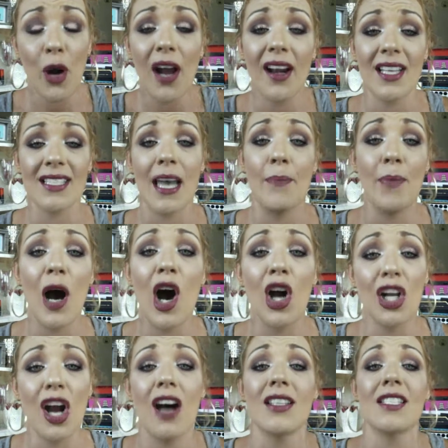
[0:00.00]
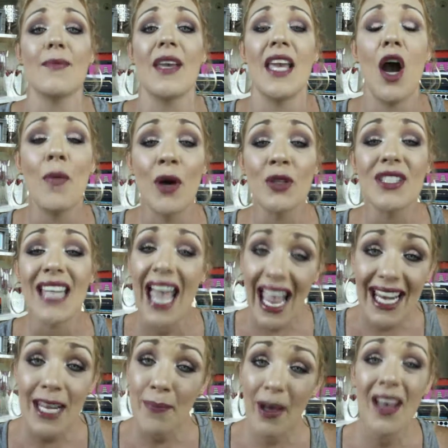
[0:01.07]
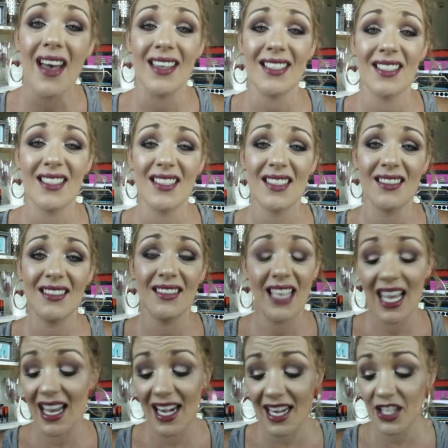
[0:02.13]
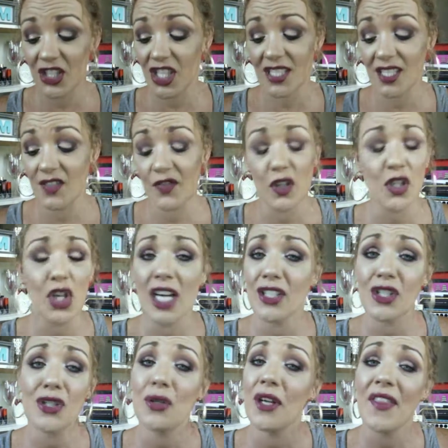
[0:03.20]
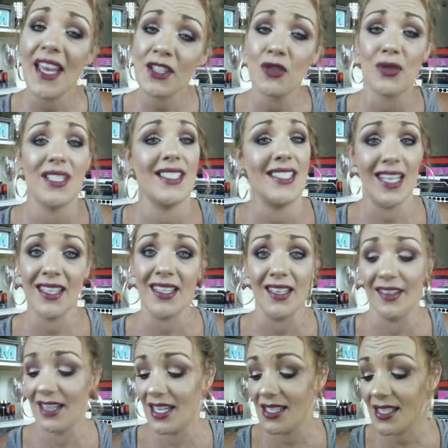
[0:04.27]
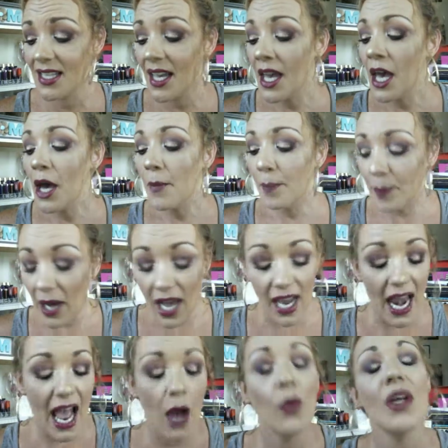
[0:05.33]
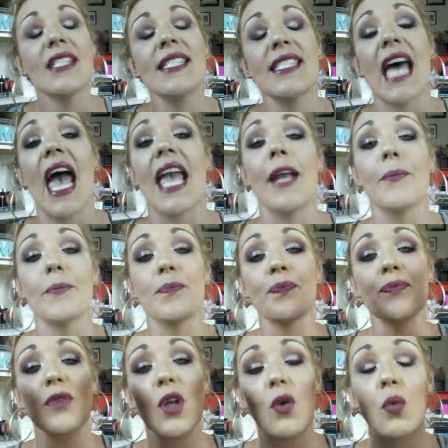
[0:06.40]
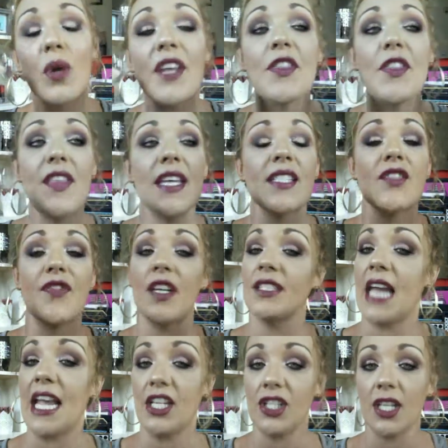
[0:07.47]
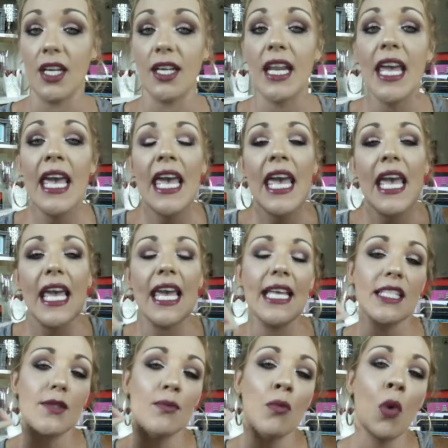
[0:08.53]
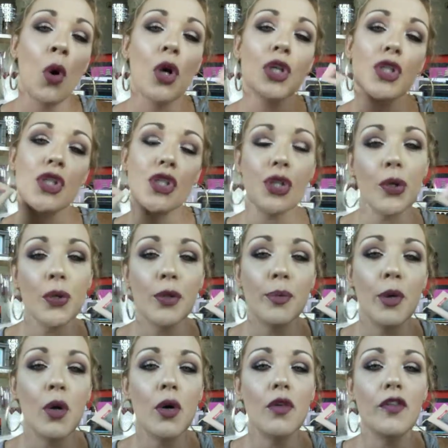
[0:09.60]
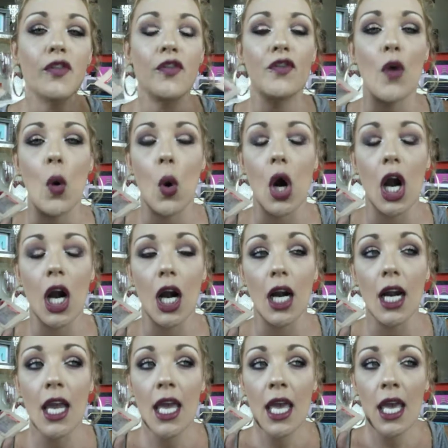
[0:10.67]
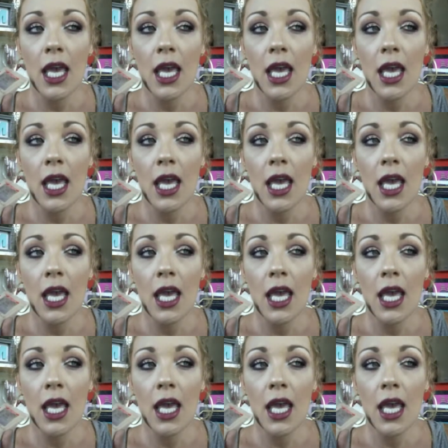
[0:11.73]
products I bought cost me almost $80. And it's just, for drugstore, that's ridiculous. But I would say, with this foundation, it's more suitable for